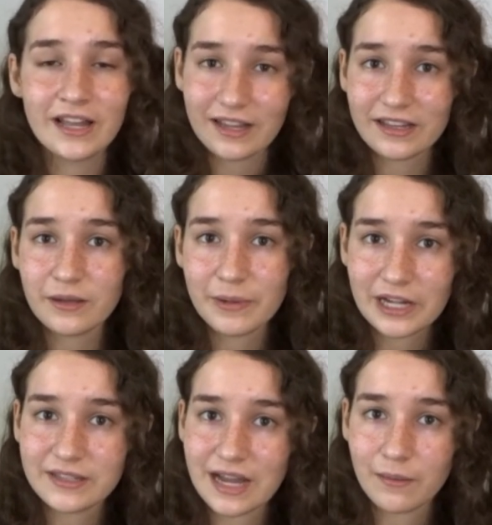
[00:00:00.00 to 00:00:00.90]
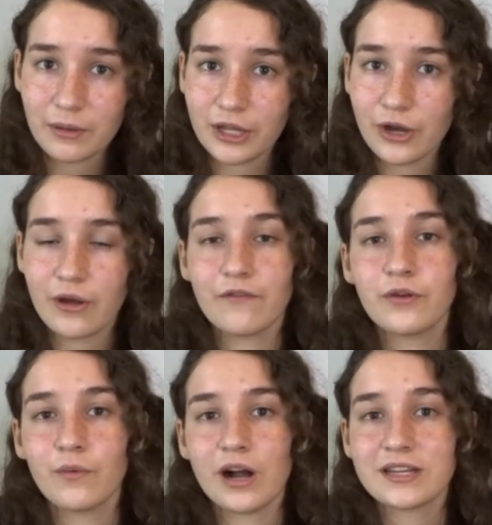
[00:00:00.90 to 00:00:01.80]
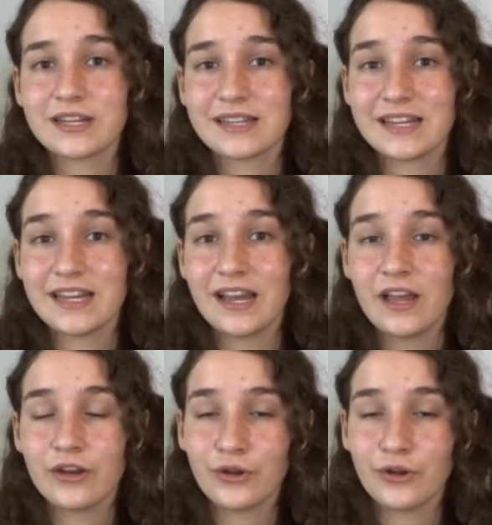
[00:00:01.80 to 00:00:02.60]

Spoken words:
click the bell down below if you want to see